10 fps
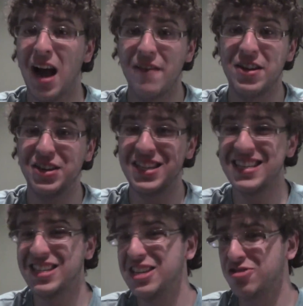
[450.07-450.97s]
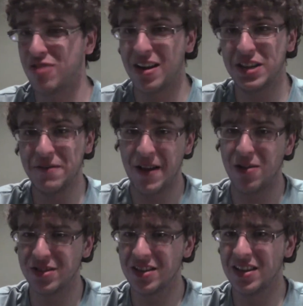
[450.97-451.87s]
I mean, she
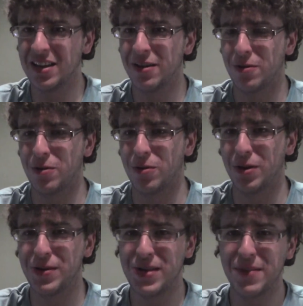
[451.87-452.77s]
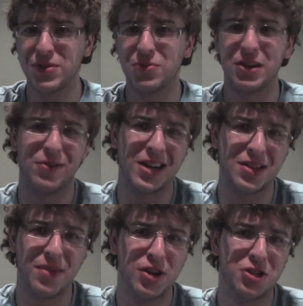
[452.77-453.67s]
found something earlier in the episode, which I forgot
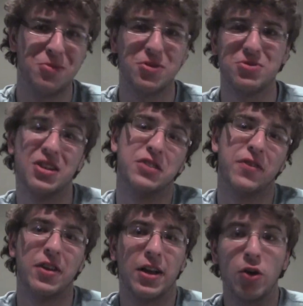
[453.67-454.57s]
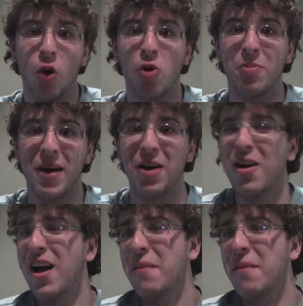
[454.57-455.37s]
to mention, which was that she found like a gold medal,